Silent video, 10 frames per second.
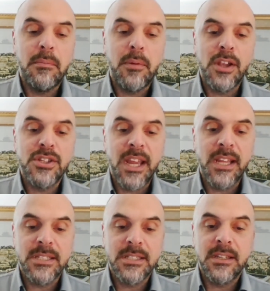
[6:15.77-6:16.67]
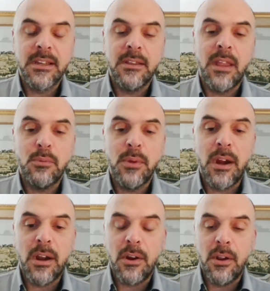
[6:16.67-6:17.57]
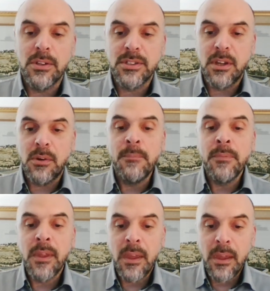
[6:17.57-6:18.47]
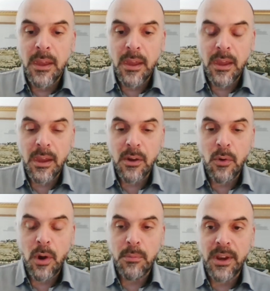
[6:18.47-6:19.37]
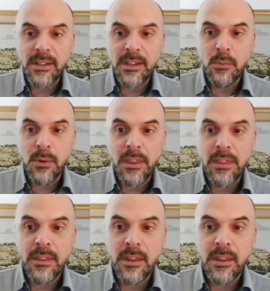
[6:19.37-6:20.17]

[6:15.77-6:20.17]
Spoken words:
projects that we are also cooperating with.